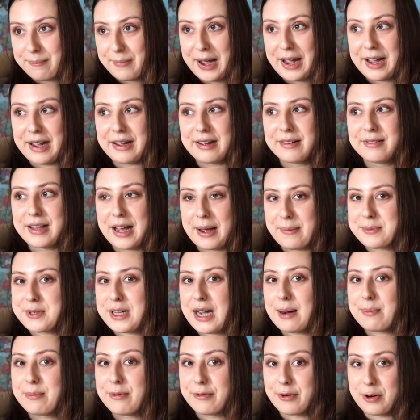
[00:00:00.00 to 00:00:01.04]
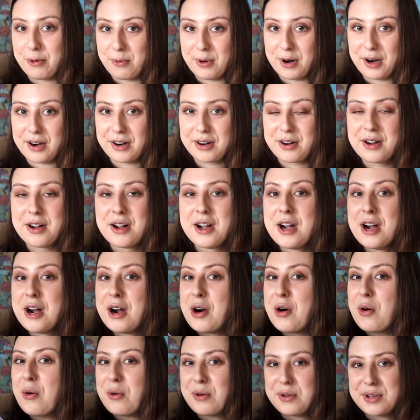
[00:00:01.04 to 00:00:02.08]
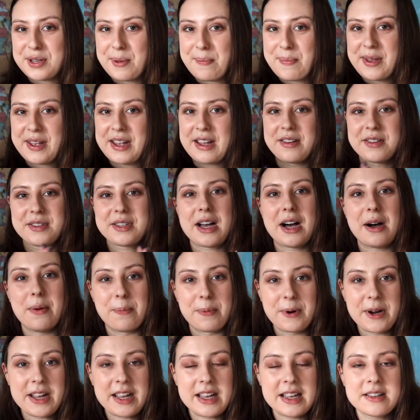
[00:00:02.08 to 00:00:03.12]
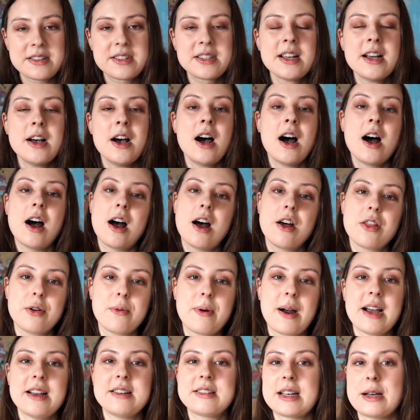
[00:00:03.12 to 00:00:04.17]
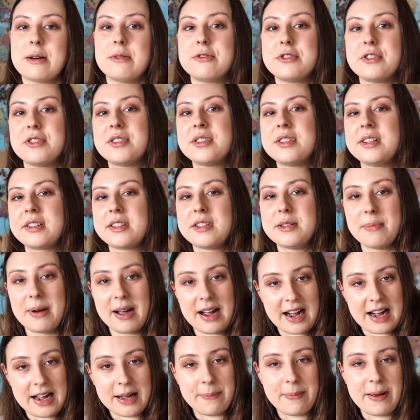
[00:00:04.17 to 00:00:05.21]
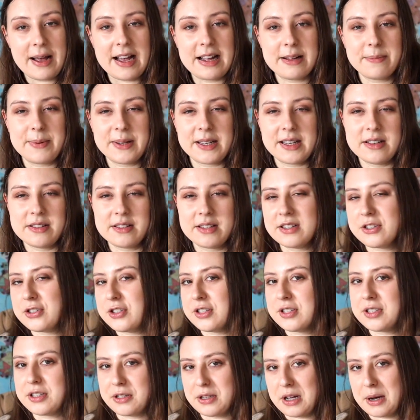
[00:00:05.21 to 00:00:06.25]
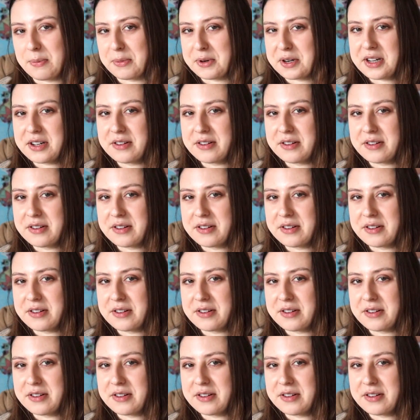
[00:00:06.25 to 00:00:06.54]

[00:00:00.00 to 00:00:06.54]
my laptop for work or something else, I'll bring it. Otherwise, I will just stick to my iPad because it's just a lot more